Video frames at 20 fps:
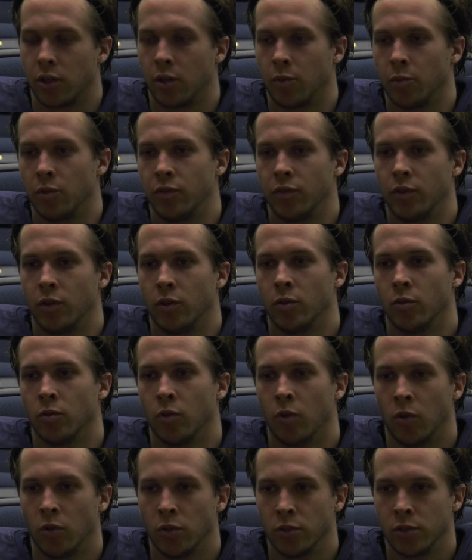are going to be filling
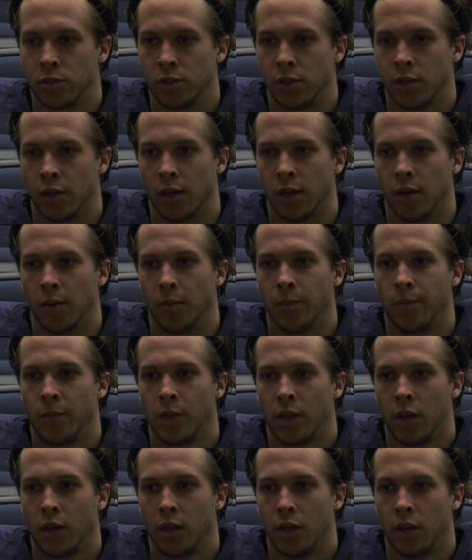roles. Um,
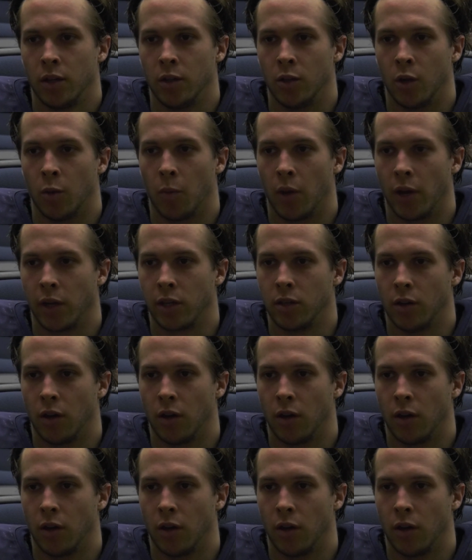you know, Mike